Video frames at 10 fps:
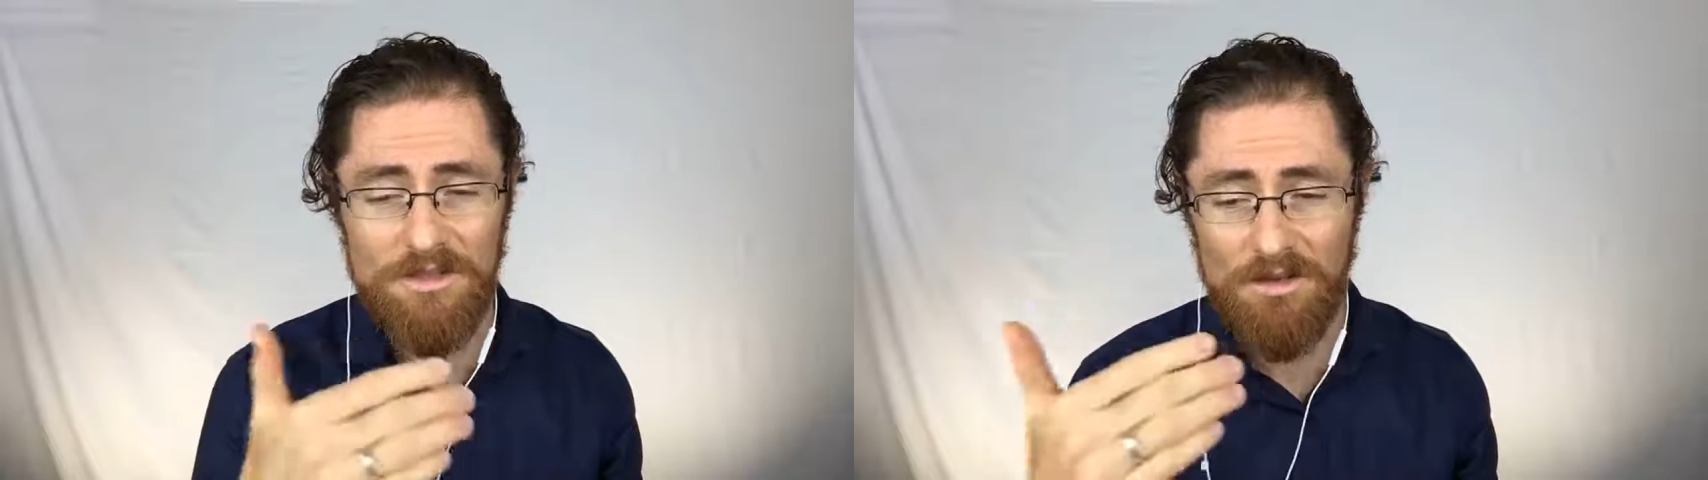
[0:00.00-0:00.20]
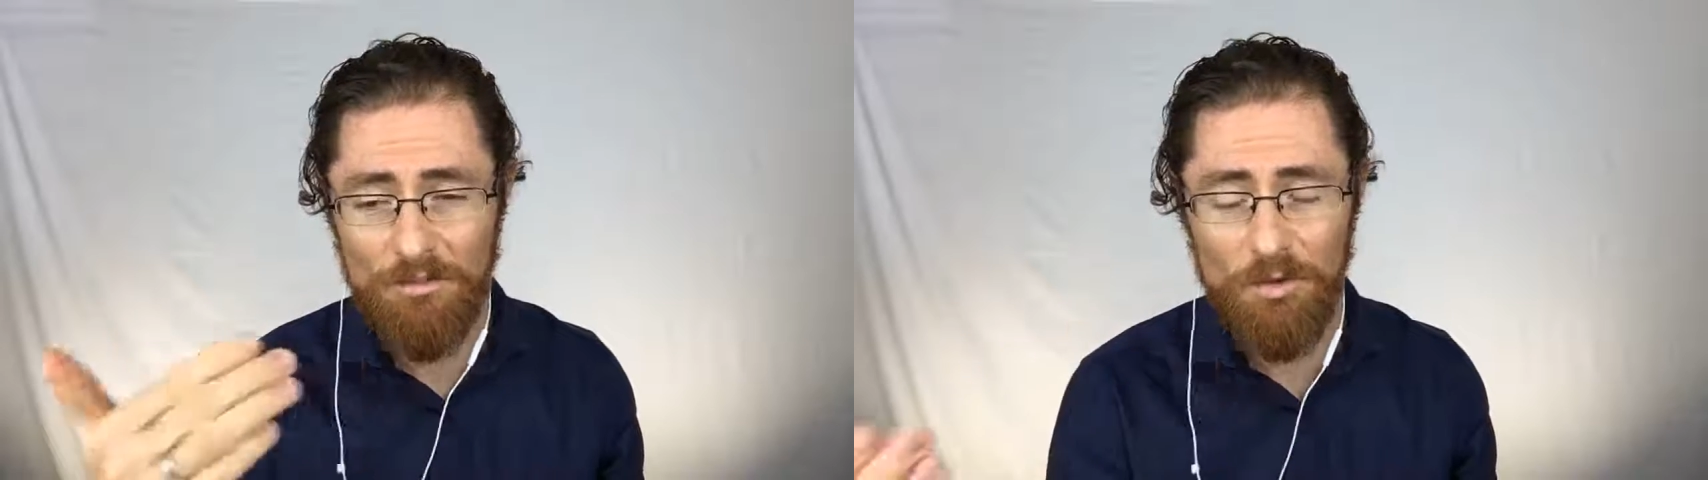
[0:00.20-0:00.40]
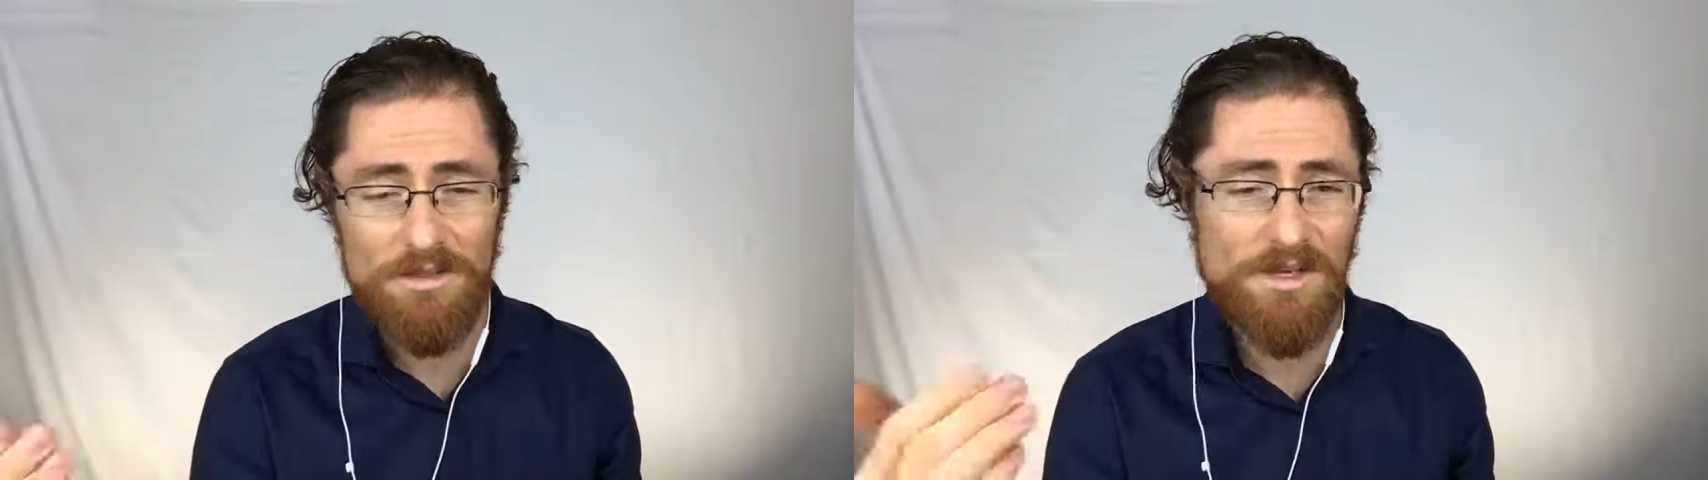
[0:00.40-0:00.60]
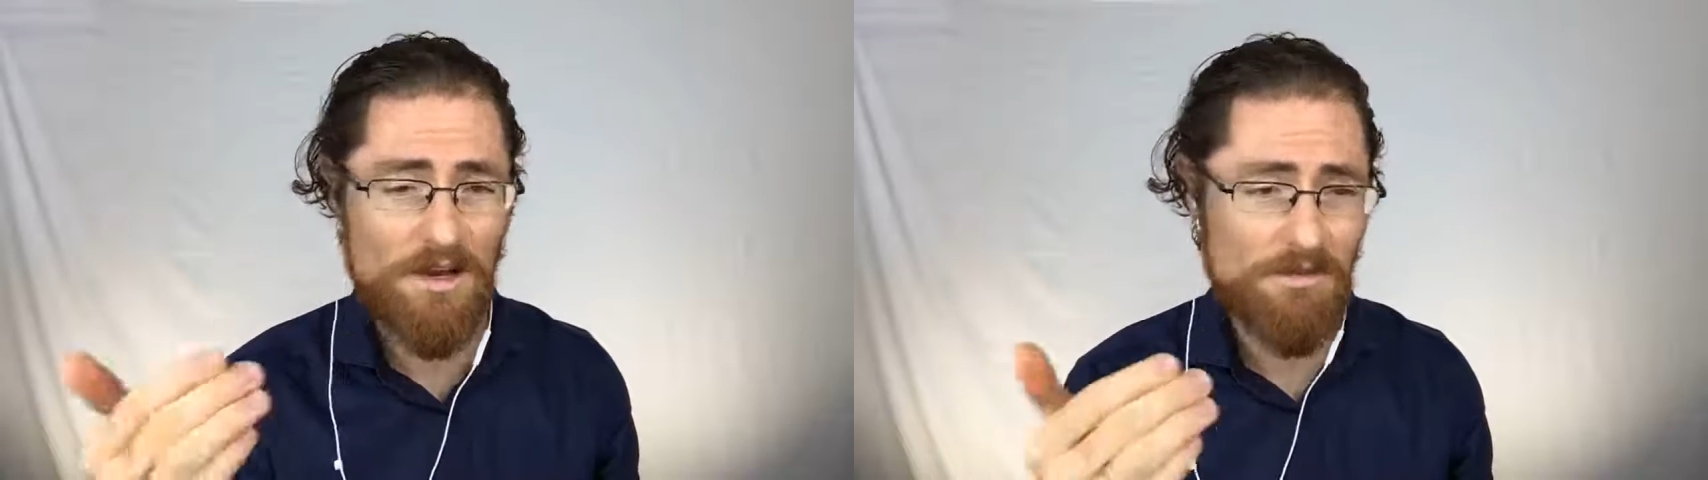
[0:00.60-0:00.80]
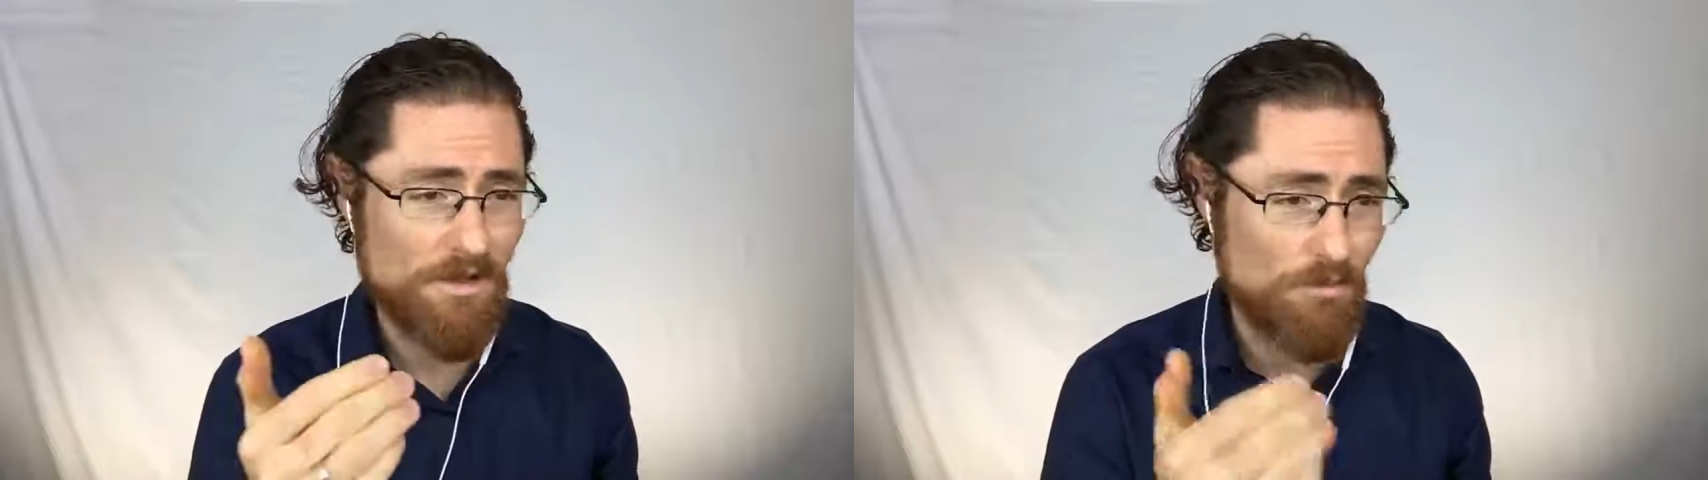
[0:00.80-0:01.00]
they're more
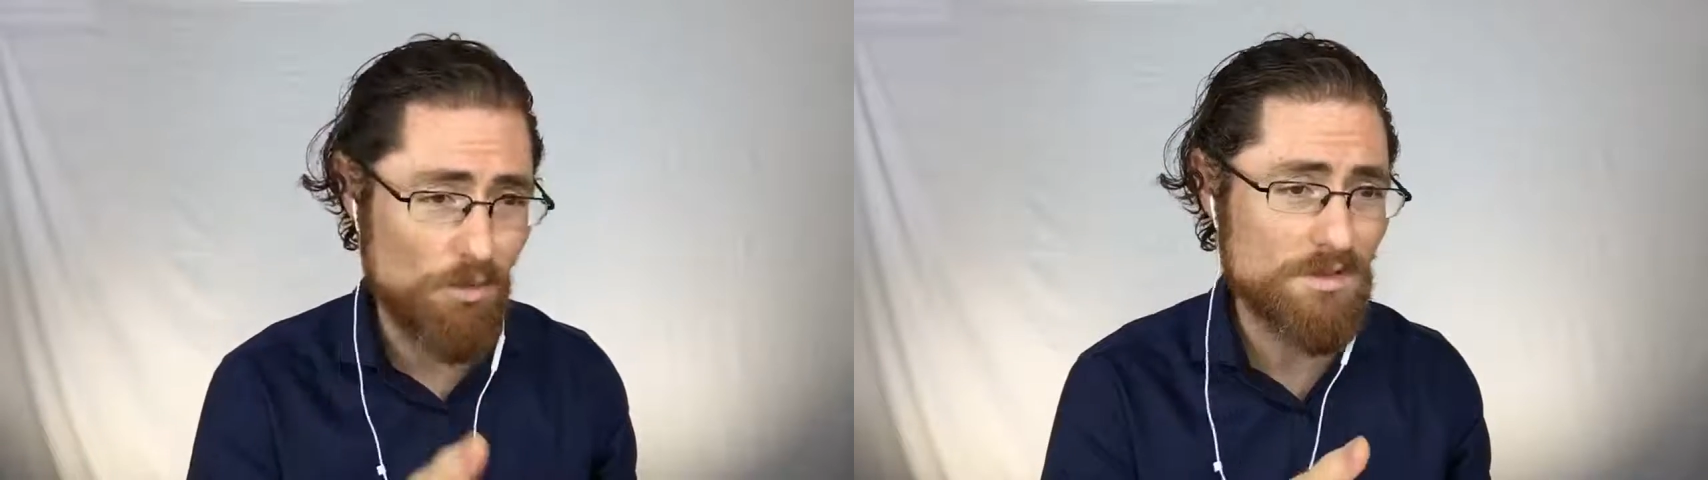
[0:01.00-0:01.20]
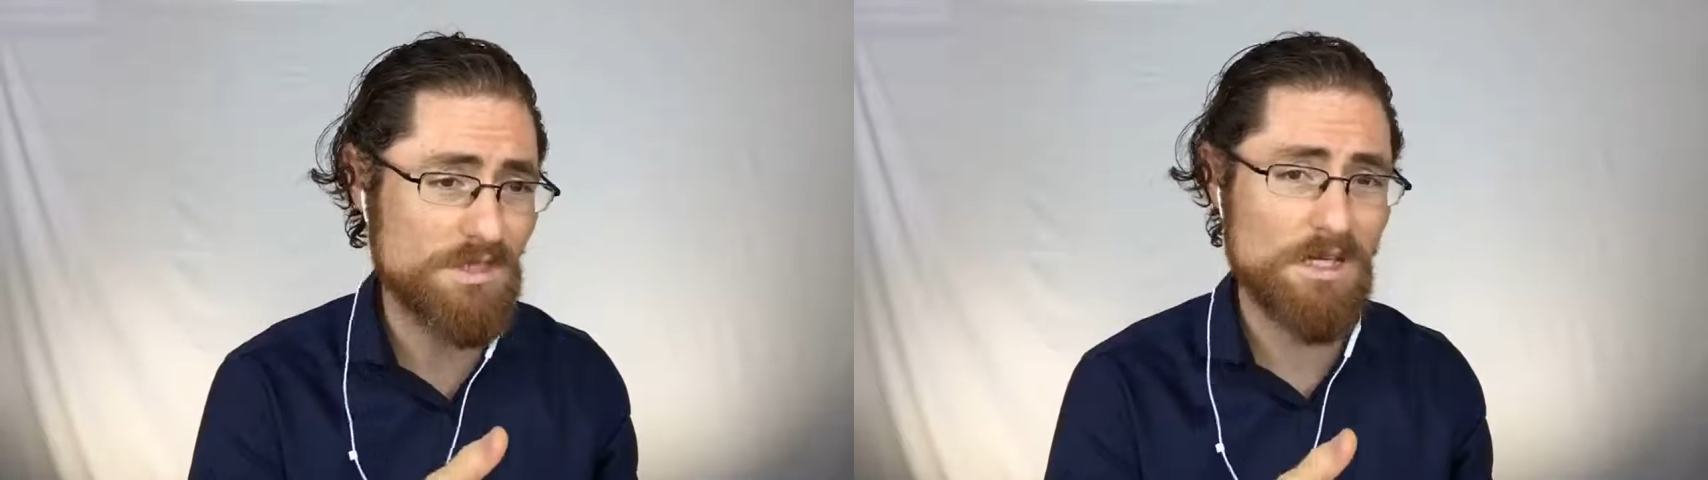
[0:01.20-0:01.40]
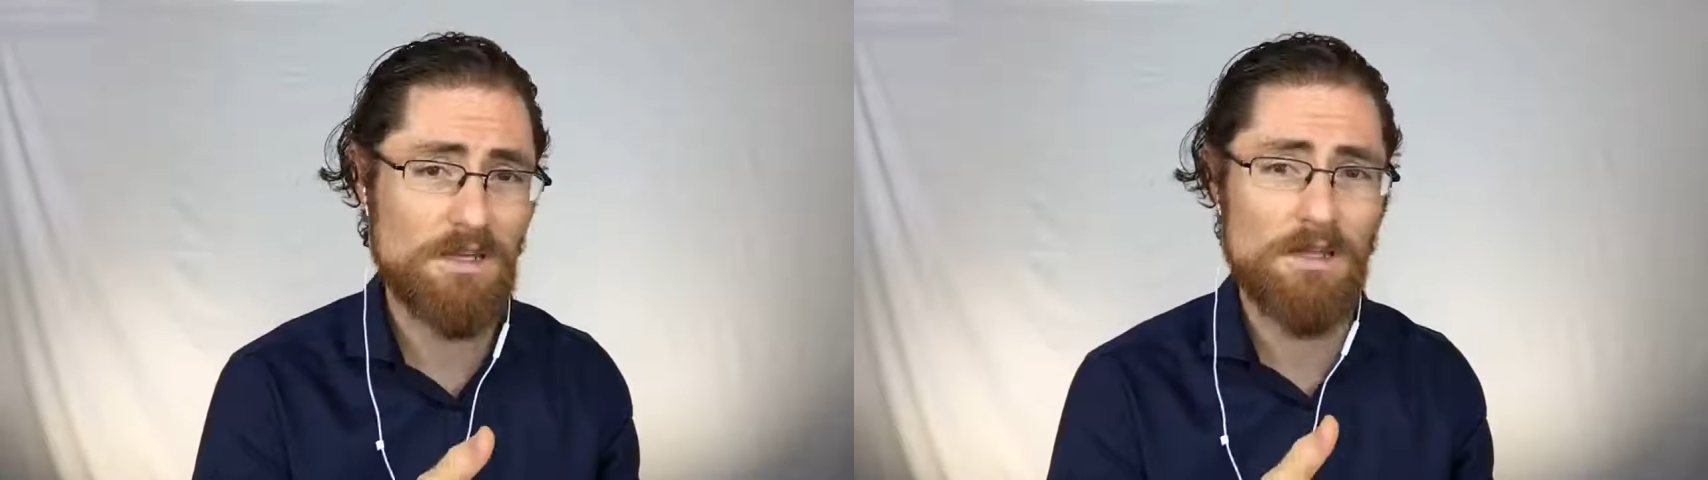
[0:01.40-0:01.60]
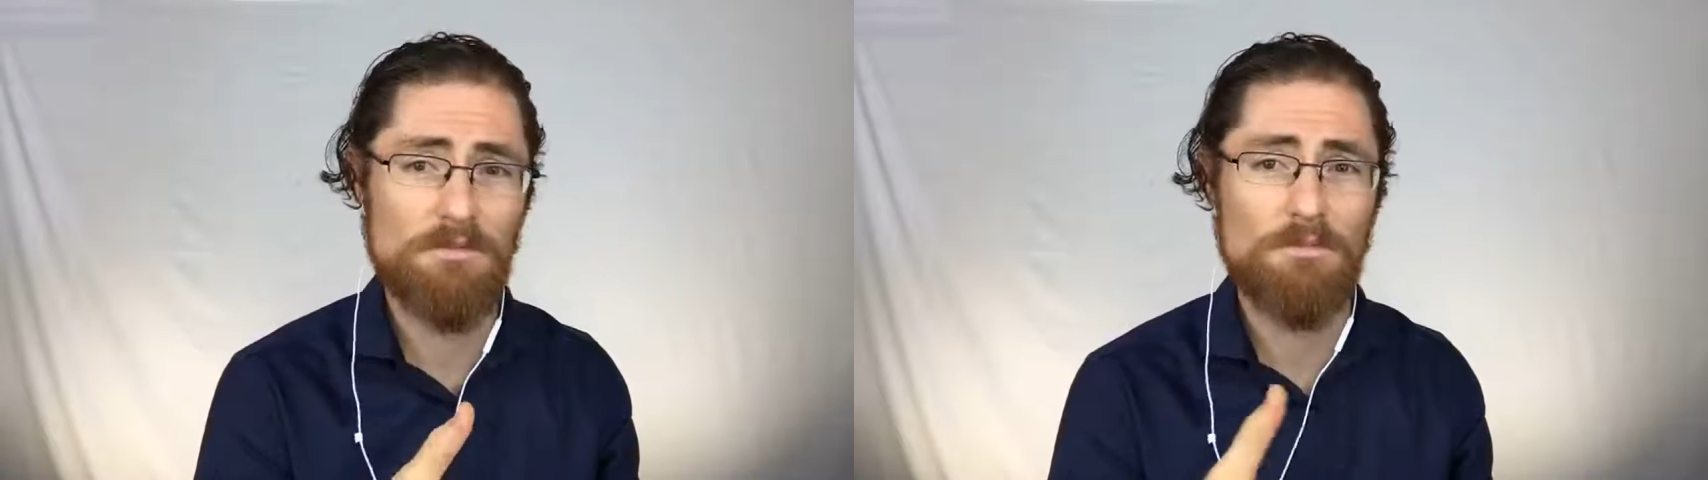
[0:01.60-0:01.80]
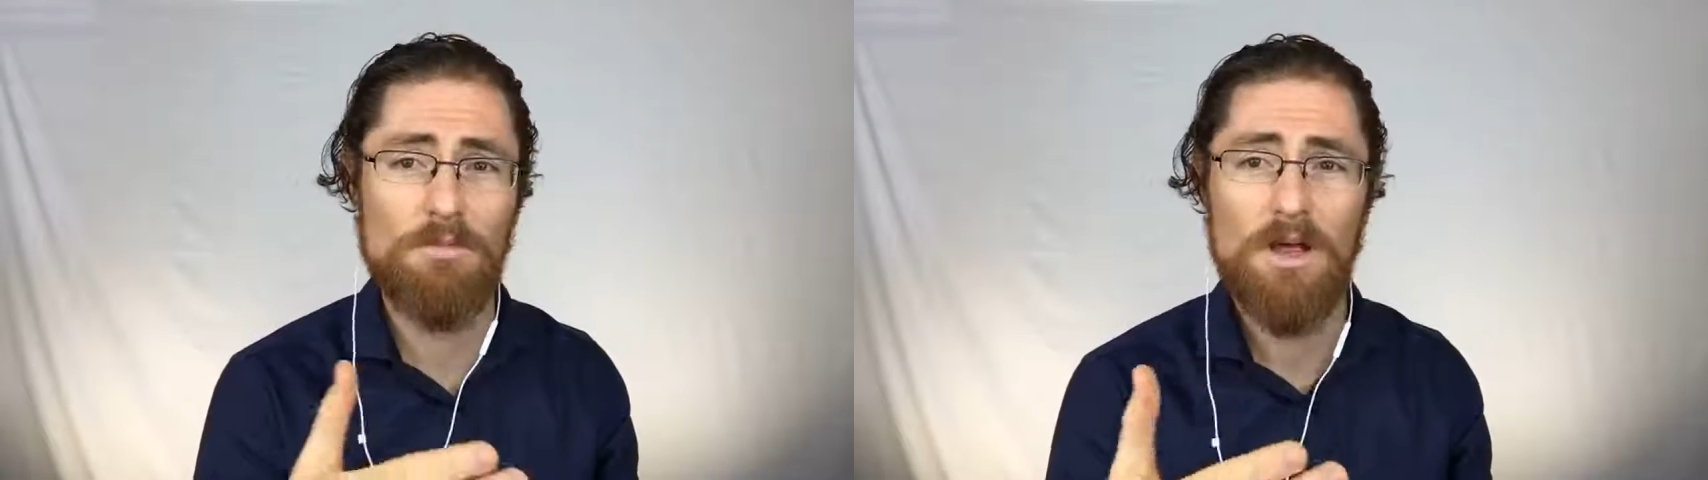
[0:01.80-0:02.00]
tired and they're more sick
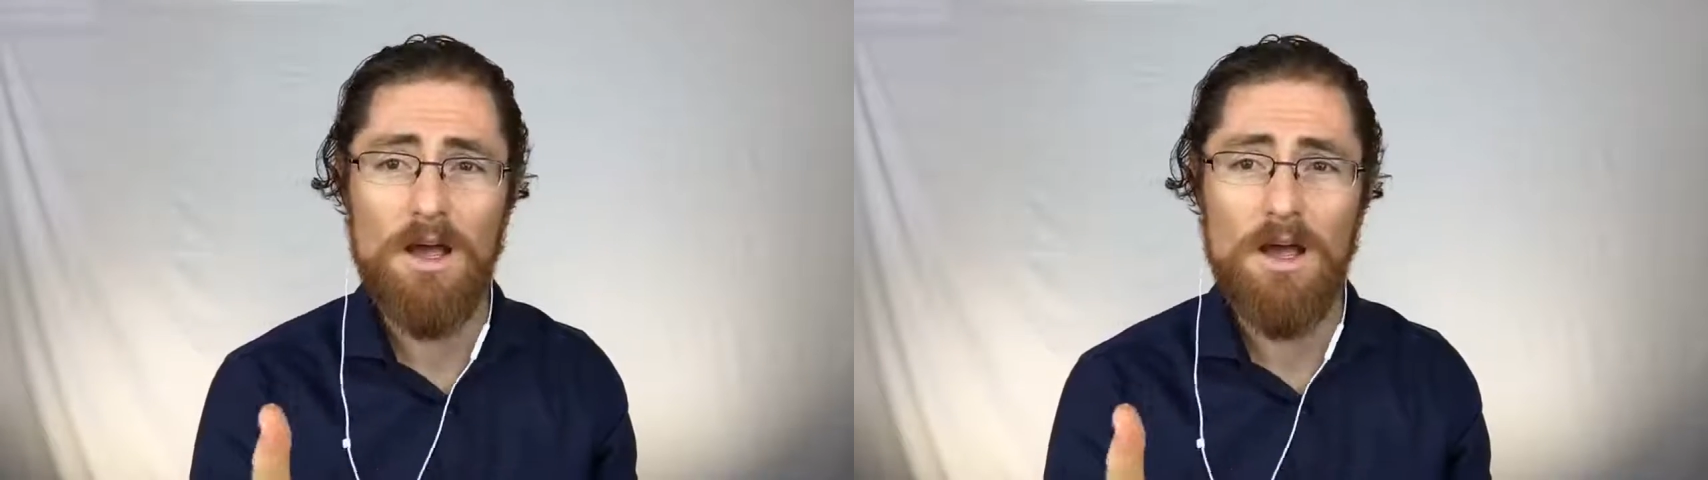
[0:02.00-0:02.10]
than